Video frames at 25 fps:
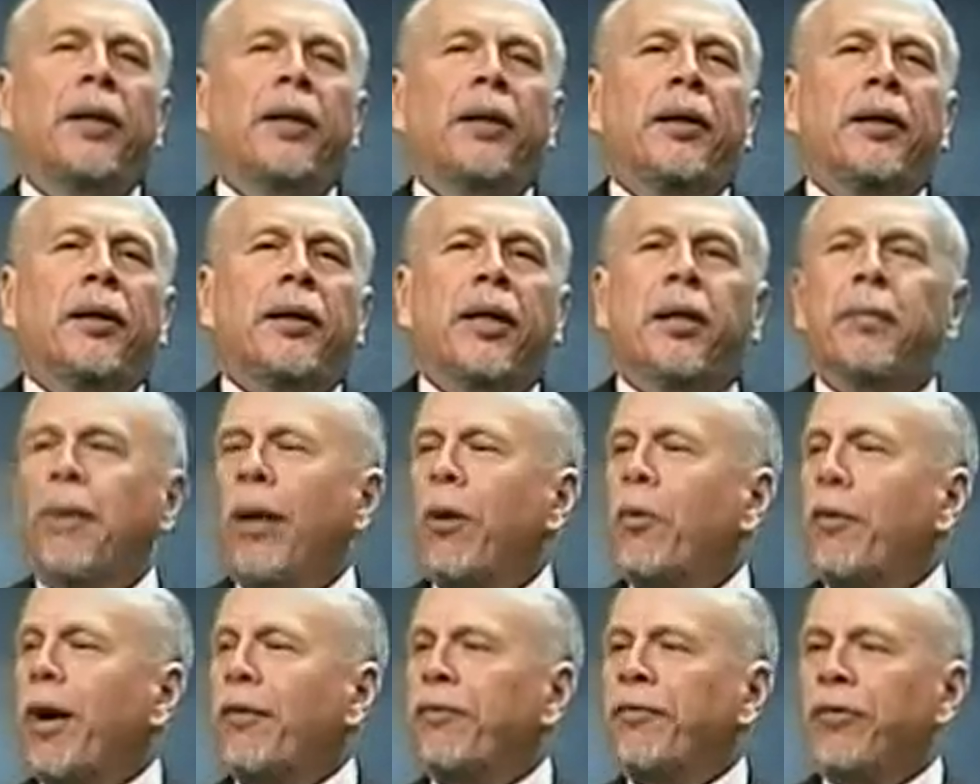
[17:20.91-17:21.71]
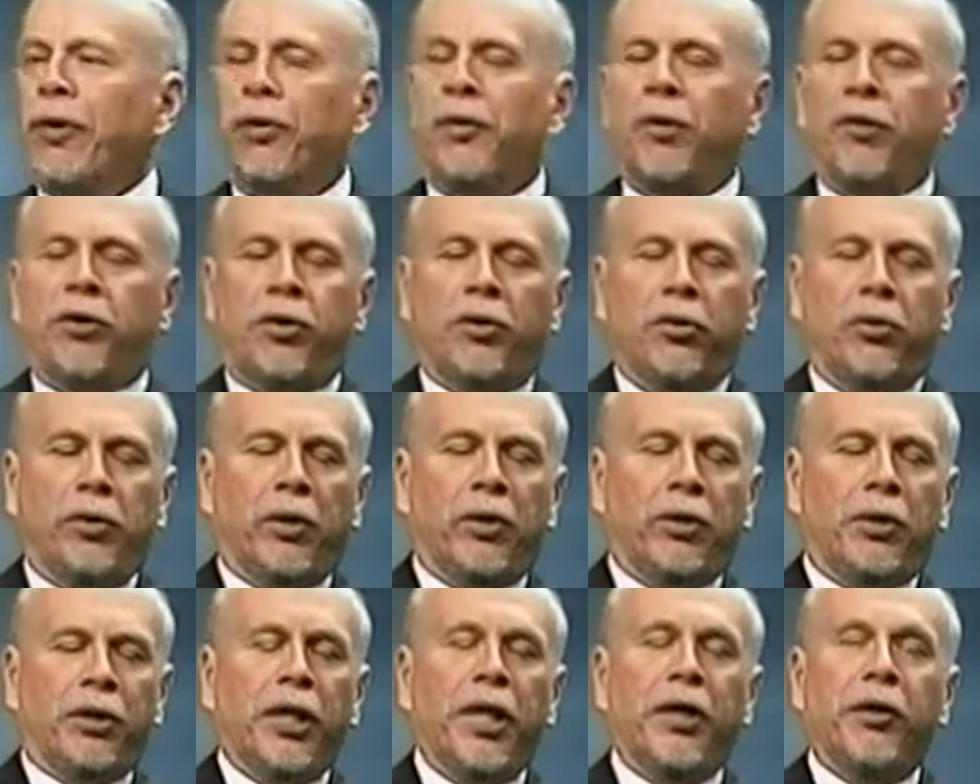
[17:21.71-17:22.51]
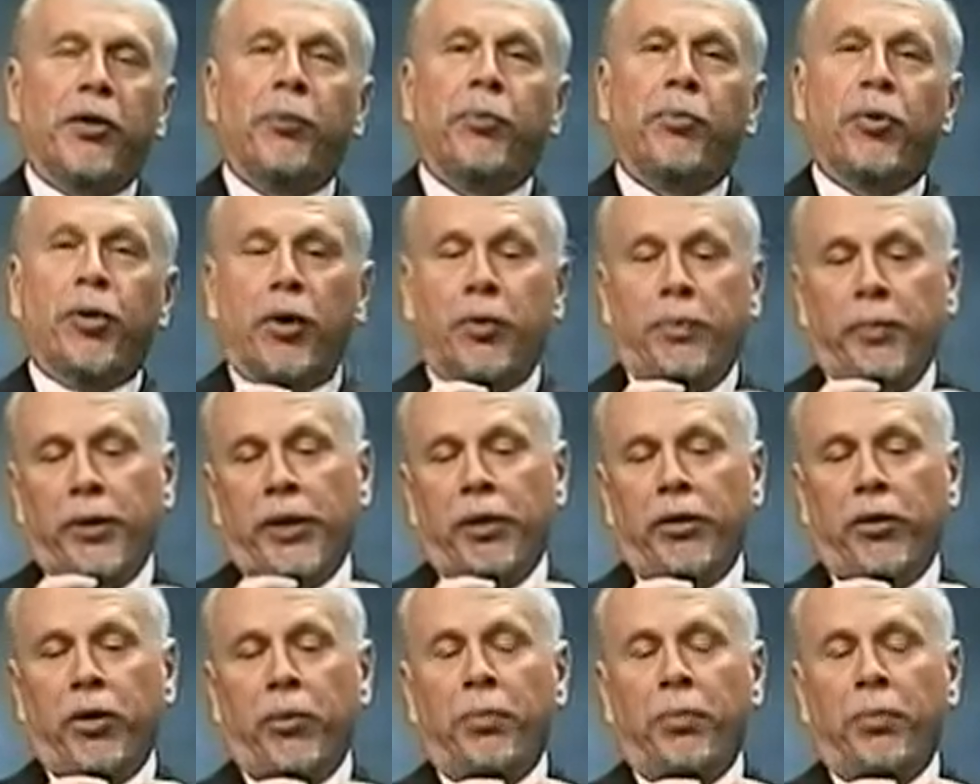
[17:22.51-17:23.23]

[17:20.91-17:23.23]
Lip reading: Then my wife took those 2 little teeth and put them in a little